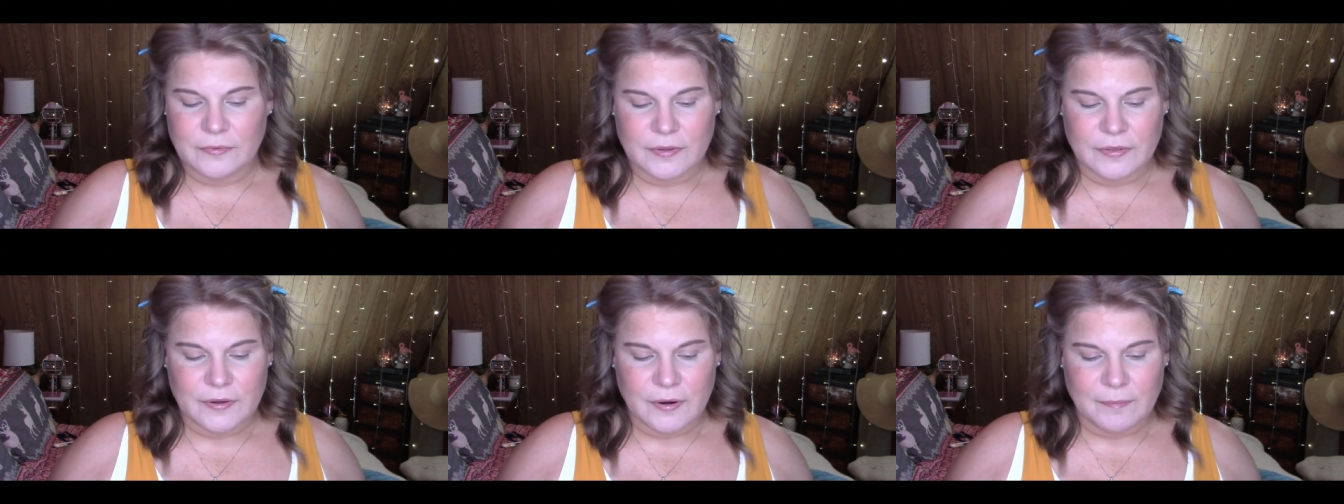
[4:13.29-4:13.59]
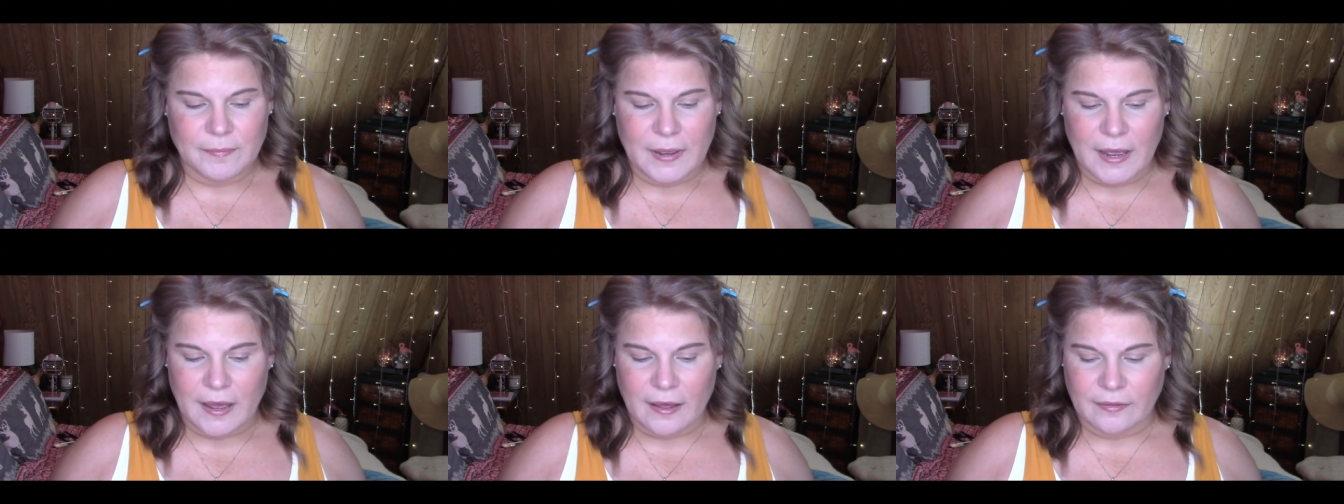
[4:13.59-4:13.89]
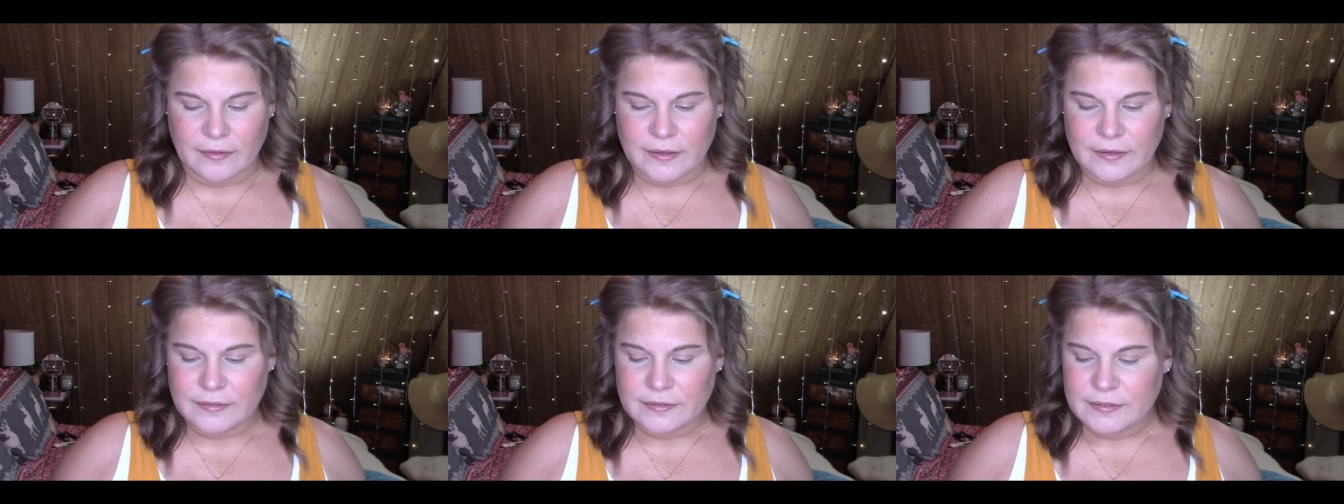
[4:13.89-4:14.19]
with our
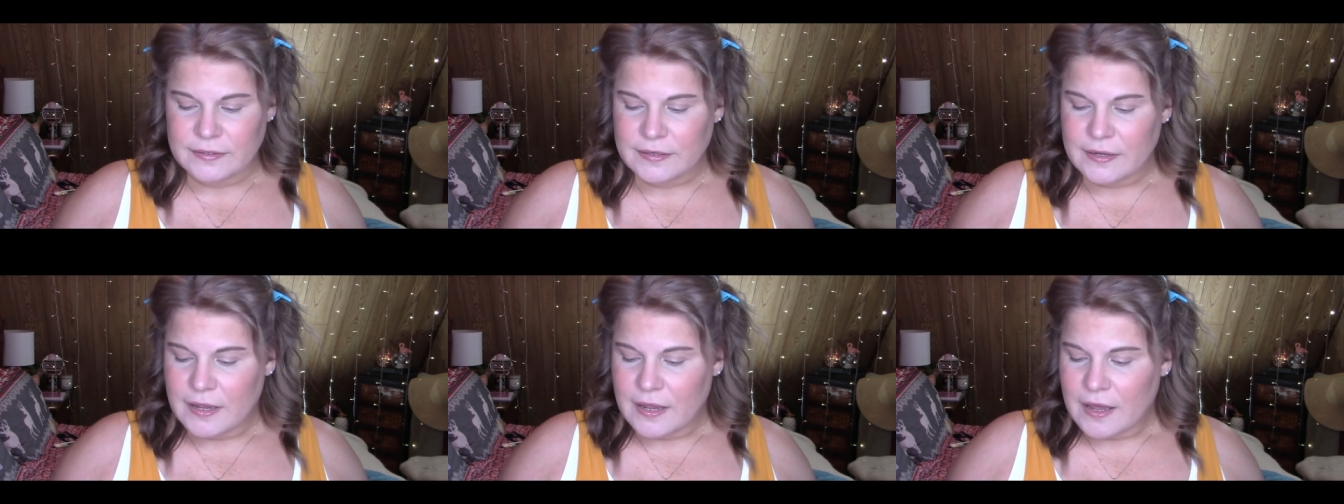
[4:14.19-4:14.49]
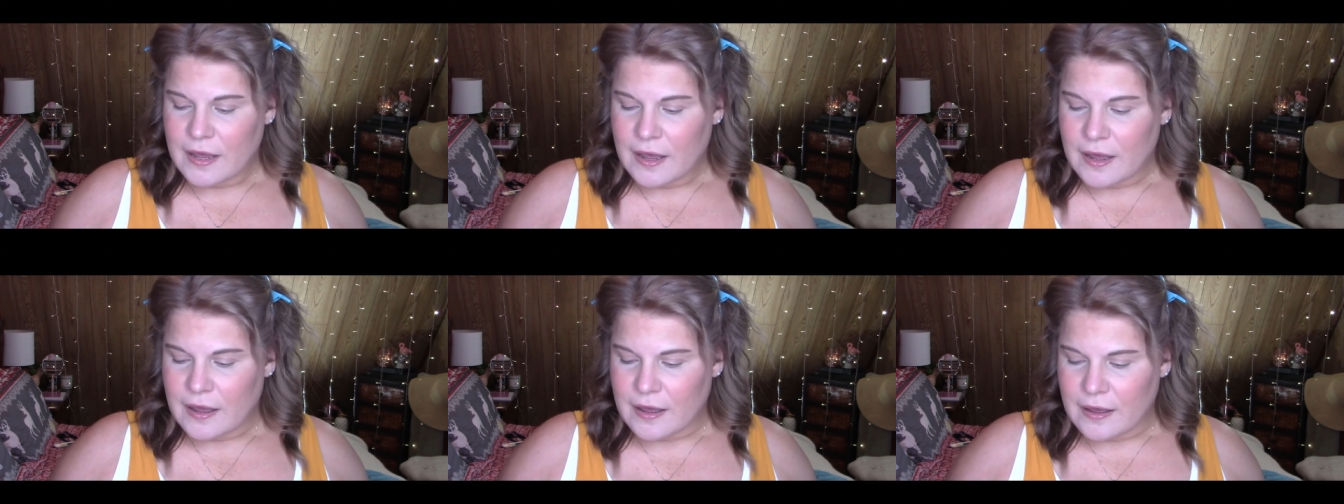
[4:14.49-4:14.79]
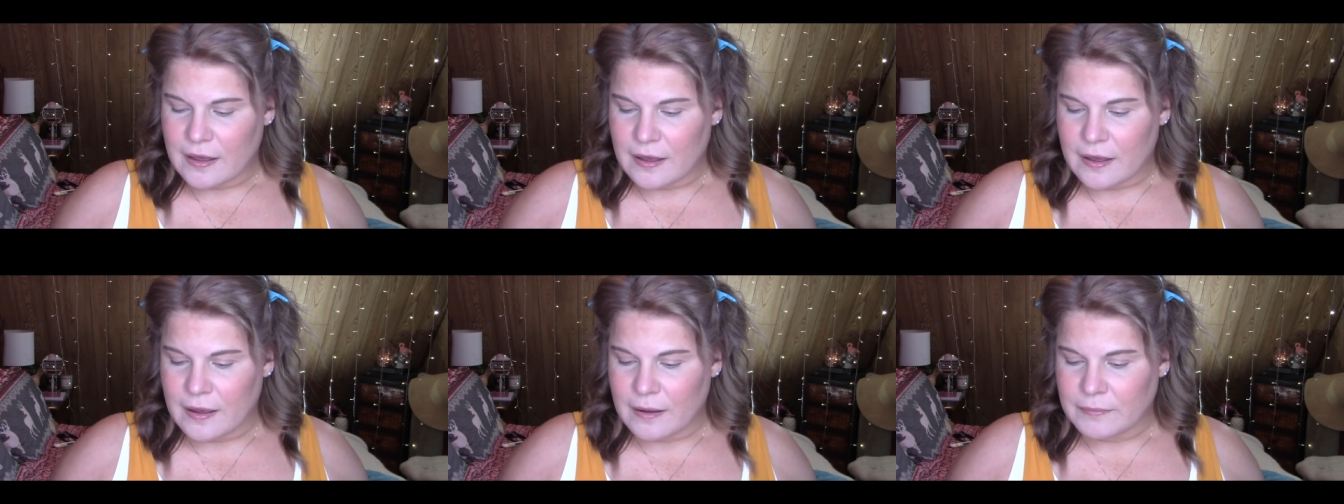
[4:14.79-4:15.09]
palette
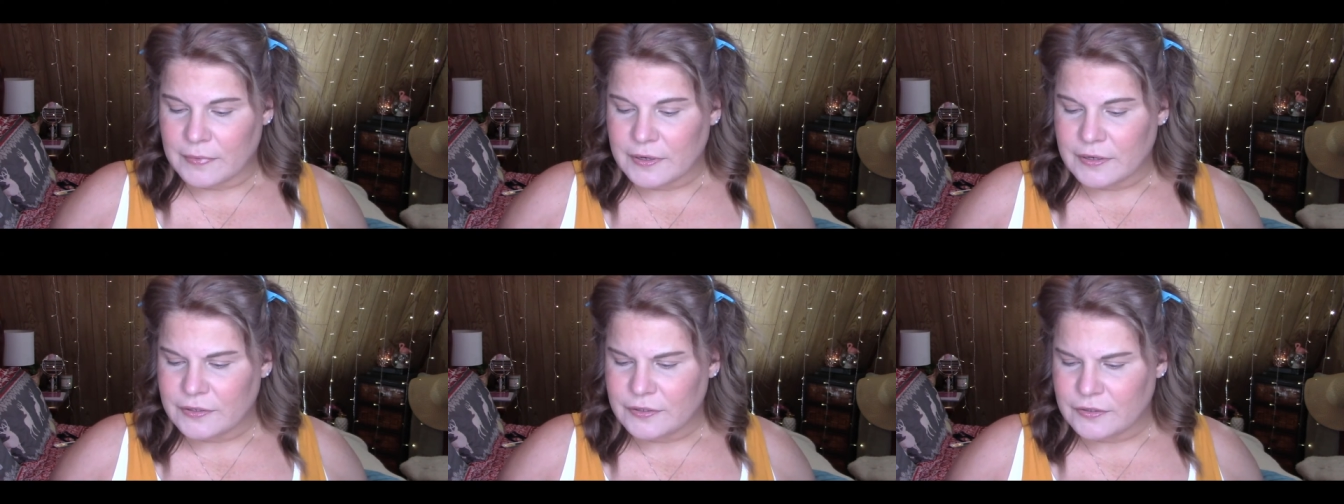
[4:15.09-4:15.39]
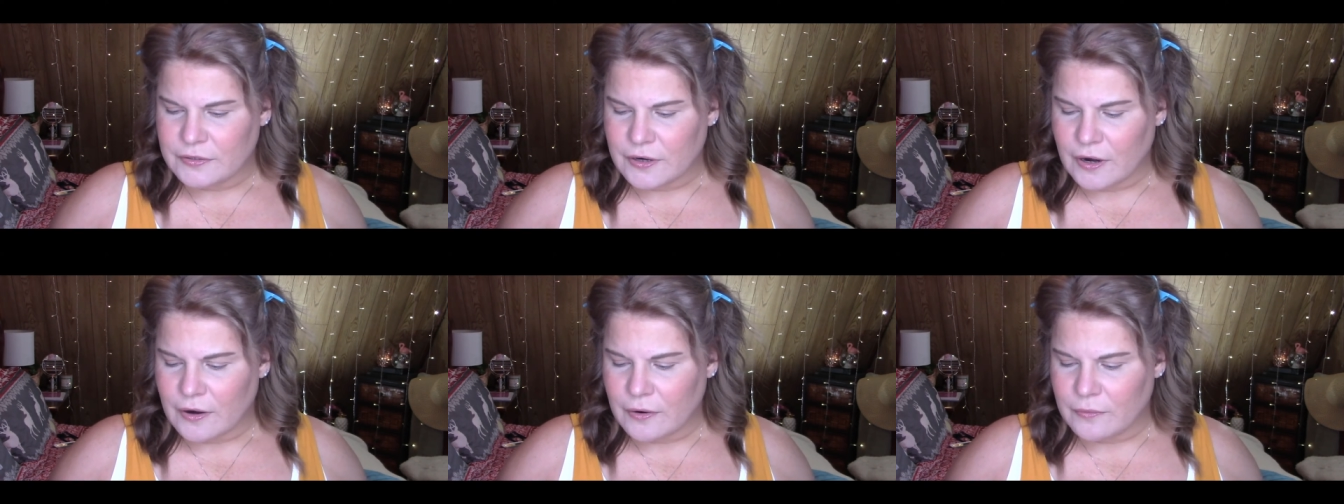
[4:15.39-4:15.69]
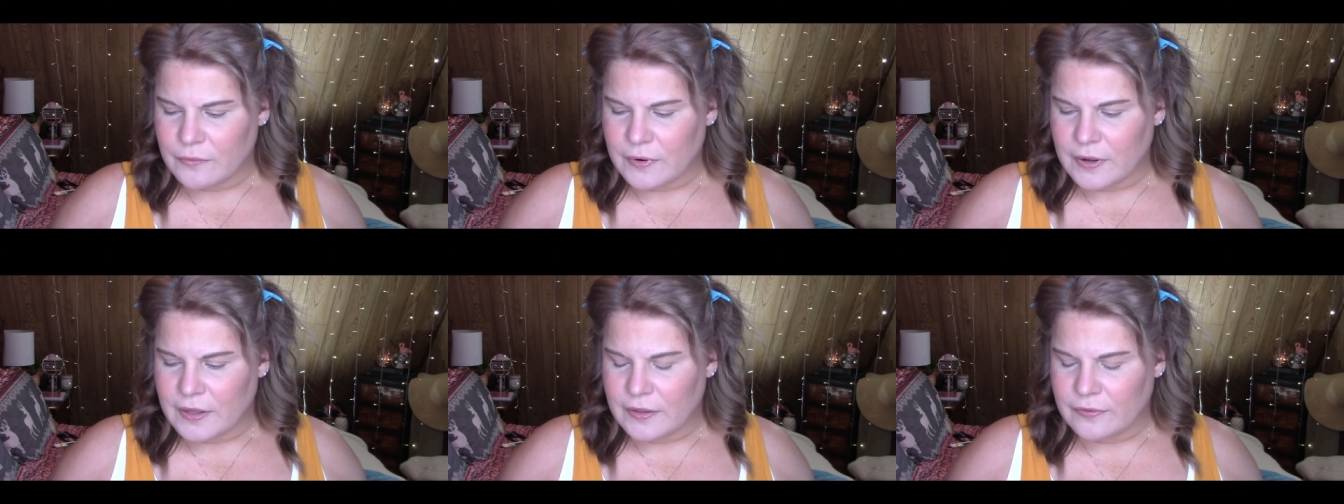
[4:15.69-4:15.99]
uh, I'm going to
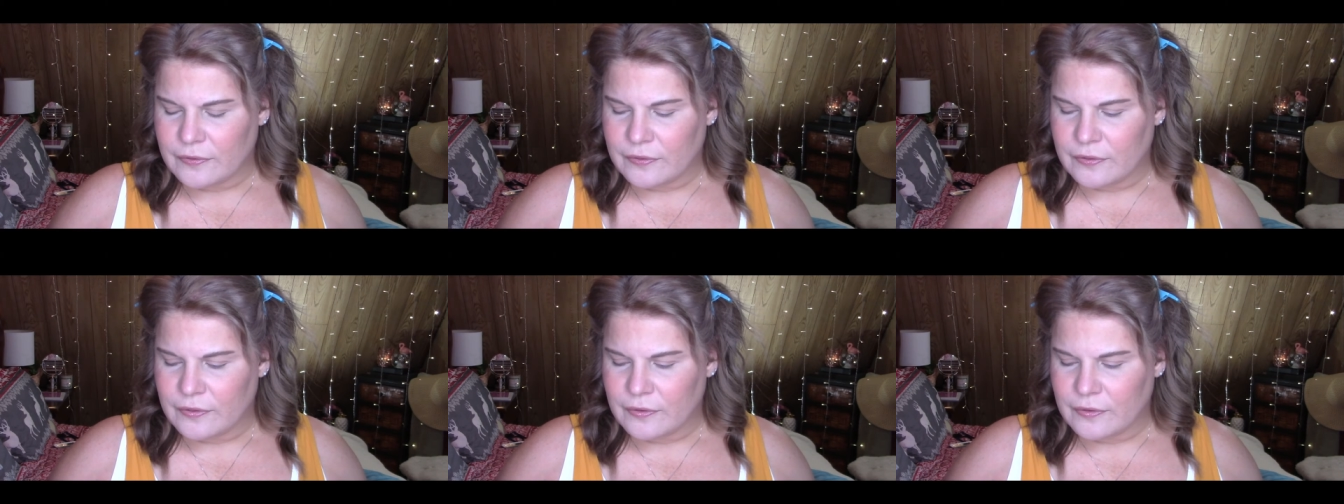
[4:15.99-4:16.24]
start with